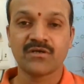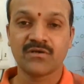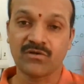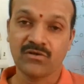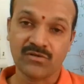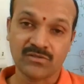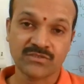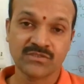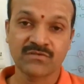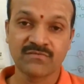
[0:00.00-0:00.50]

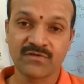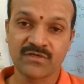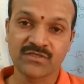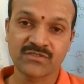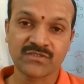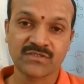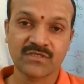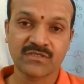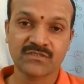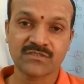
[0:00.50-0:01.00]
Also we'll
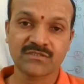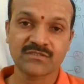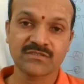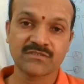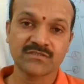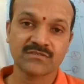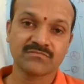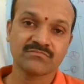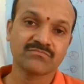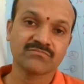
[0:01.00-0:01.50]

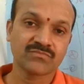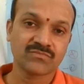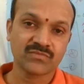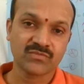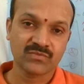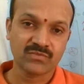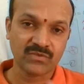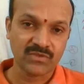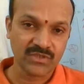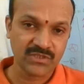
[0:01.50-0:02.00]
discuss
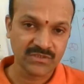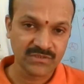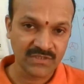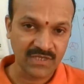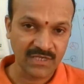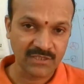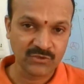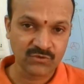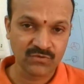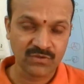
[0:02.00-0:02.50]
what is
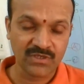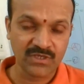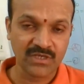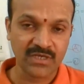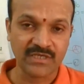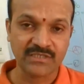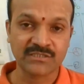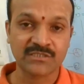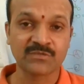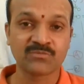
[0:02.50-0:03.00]
actually
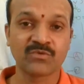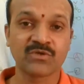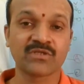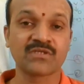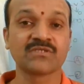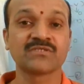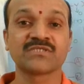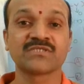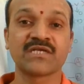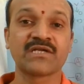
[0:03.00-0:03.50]

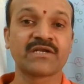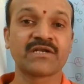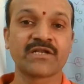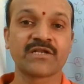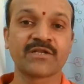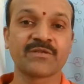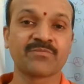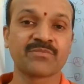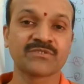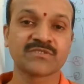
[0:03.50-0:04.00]
Heisenberg
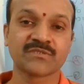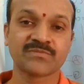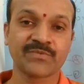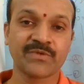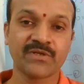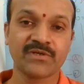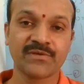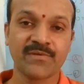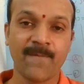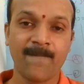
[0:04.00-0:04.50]
uncertainty
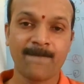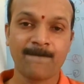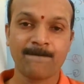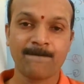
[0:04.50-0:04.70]
principle,